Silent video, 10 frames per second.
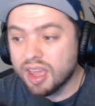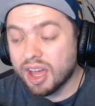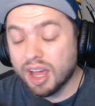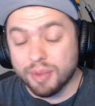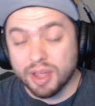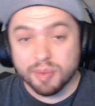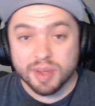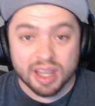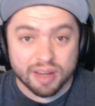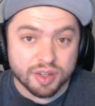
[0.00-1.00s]
That would be
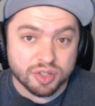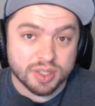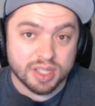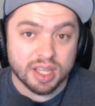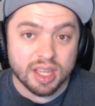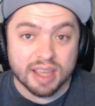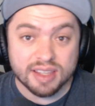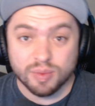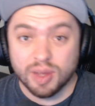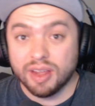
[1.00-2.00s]
kind of interesting,
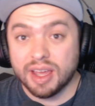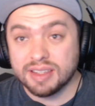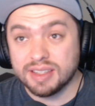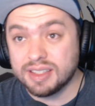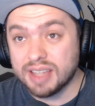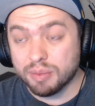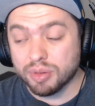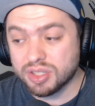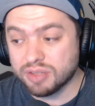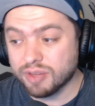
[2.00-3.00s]
as well as the
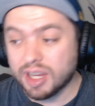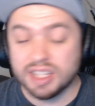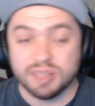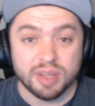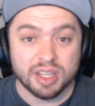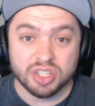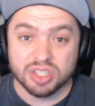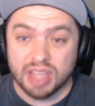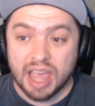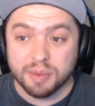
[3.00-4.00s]
10-person raids being
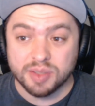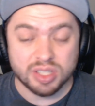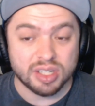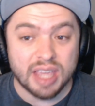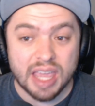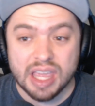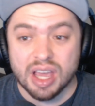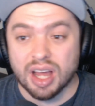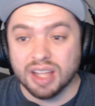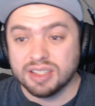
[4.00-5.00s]
just absolutely
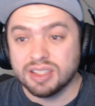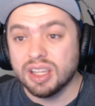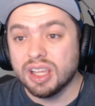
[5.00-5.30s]
chaos.